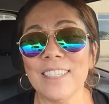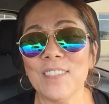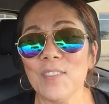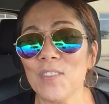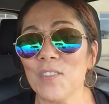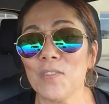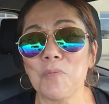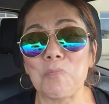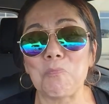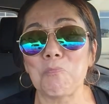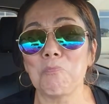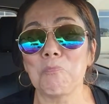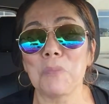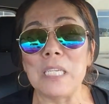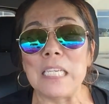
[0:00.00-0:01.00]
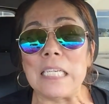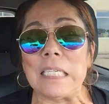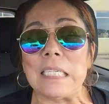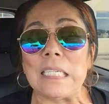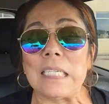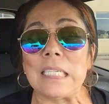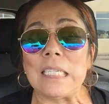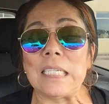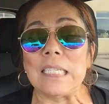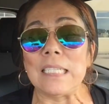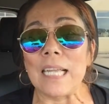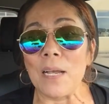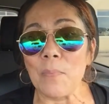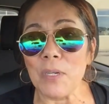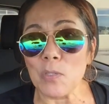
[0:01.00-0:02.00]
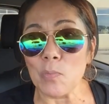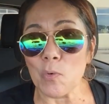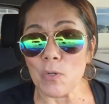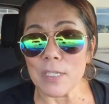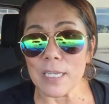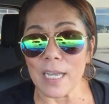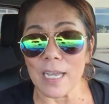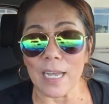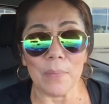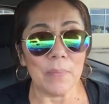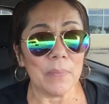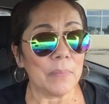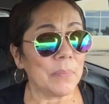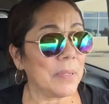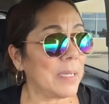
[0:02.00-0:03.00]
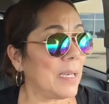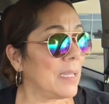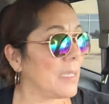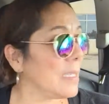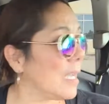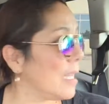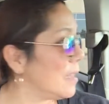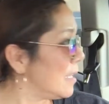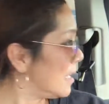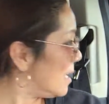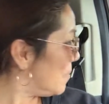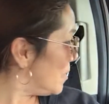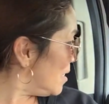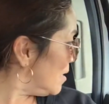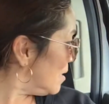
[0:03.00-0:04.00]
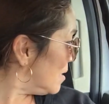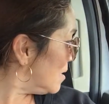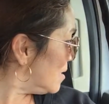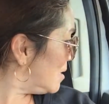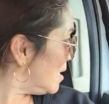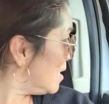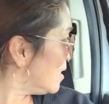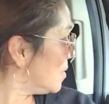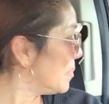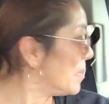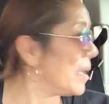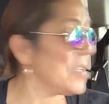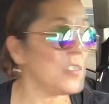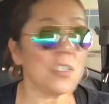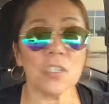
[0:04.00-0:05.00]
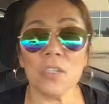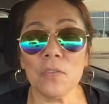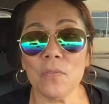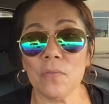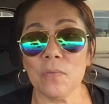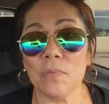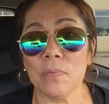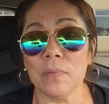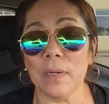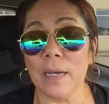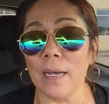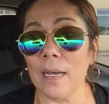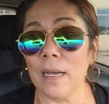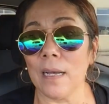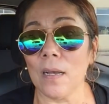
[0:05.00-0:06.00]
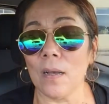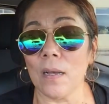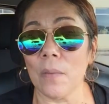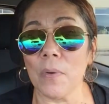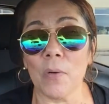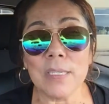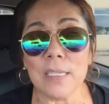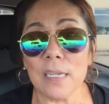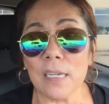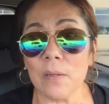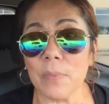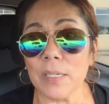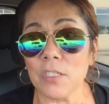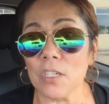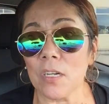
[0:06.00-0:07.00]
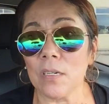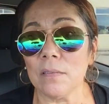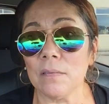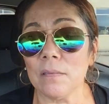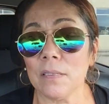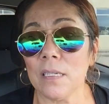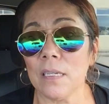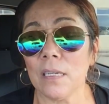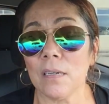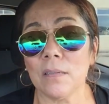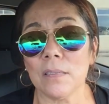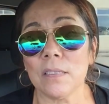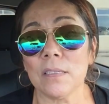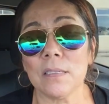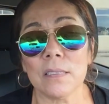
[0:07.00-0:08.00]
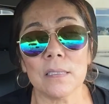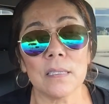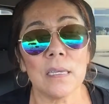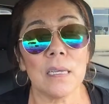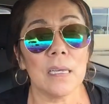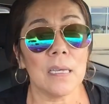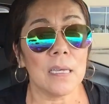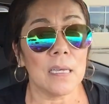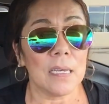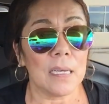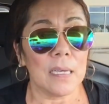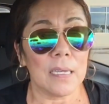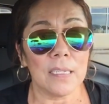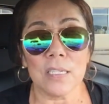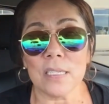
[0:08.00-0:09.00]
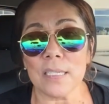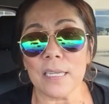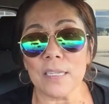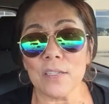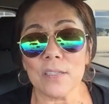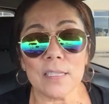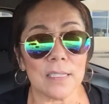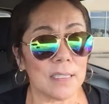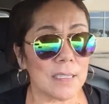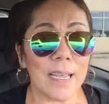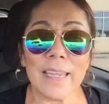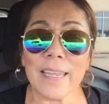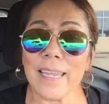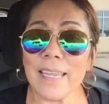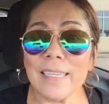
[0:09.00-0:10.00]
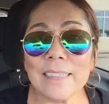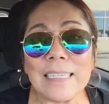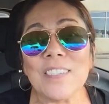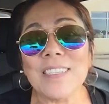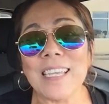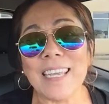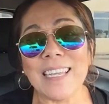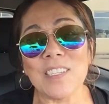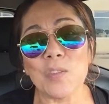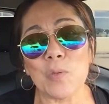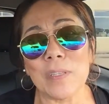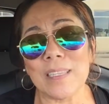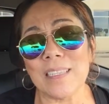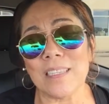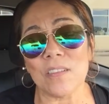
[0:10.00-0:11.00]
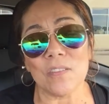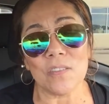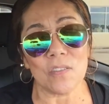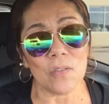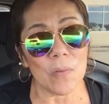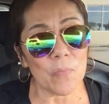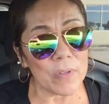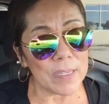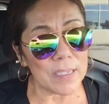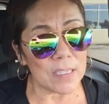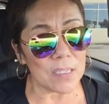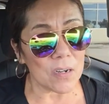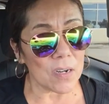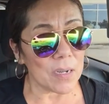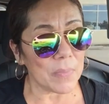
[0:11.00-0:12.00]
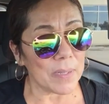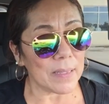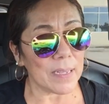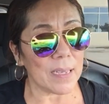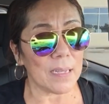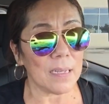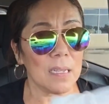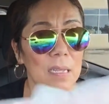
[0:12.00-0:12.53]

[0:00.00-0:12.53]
I just not much more time, but not that I'm not thinking about you. Uh, I'm always thinking about y'all, you know, just, just, I just, I can't, I just can't do it this year. So I'm really sorry about that.